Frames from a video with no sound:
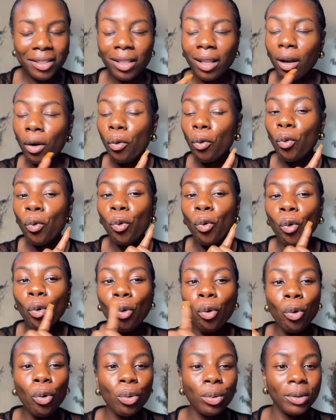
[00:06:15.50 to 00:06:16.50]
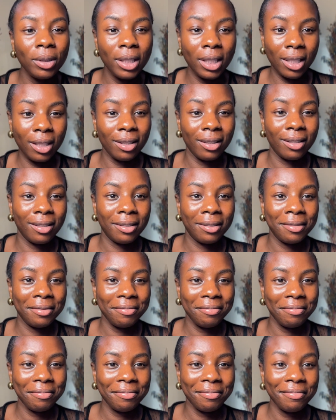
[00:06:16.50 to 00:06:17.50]
The whole day.
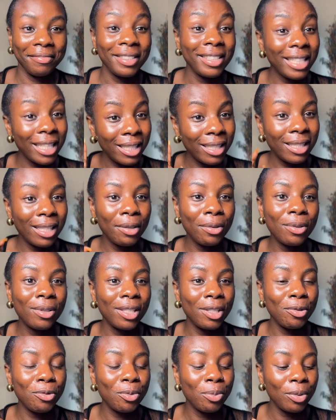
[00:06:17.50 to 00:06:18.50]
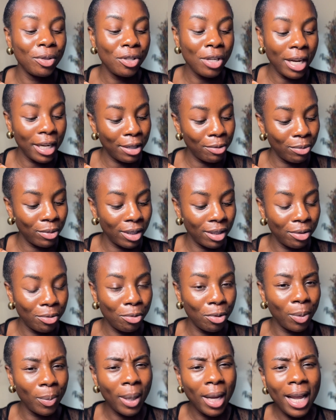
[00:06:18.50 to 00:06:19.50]
That is how your skin will be shining with this
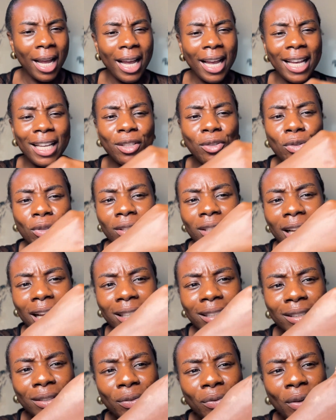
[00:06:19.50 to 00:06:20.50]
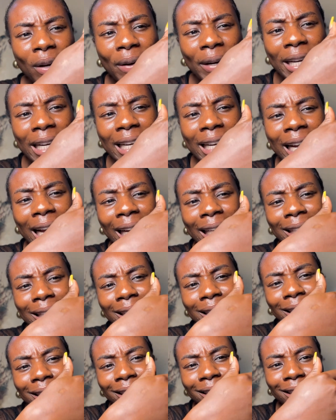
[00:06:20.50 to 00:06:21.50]
cream. It just has this very
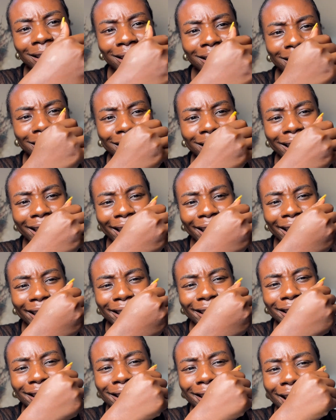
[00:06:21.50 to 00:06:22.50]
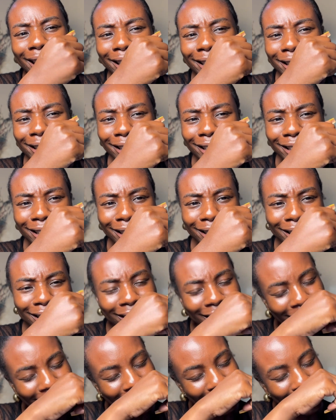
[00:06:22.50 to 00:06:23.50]
nice, and
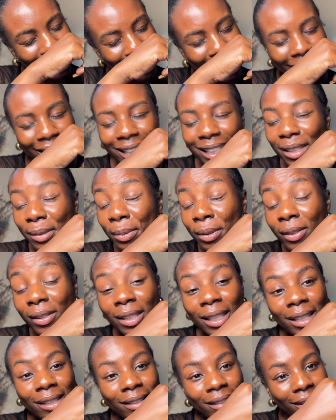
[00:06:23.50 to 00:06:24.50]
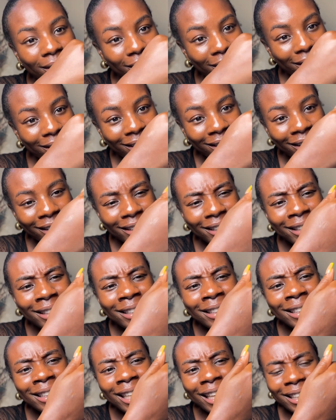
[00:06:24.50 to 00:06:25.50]
it smells nice.
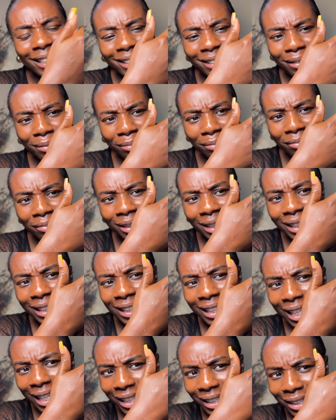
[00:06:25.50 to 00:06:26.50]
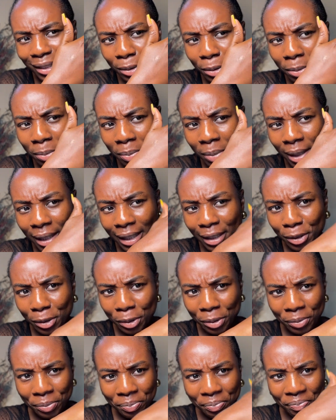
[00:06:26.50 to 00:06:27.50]
Nice, radiant
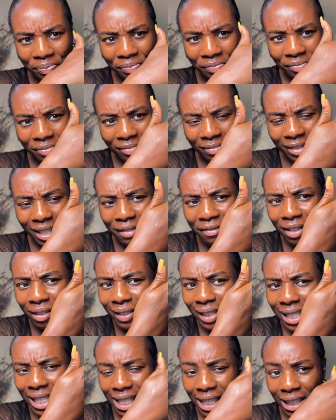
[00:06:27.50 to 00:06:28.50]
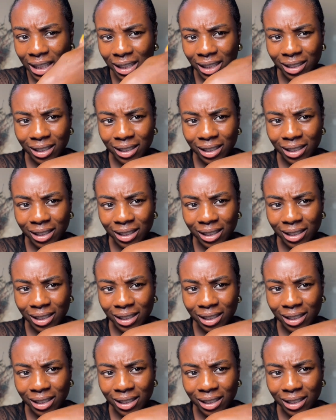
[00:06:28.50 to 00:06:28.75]
complexion. Very nice.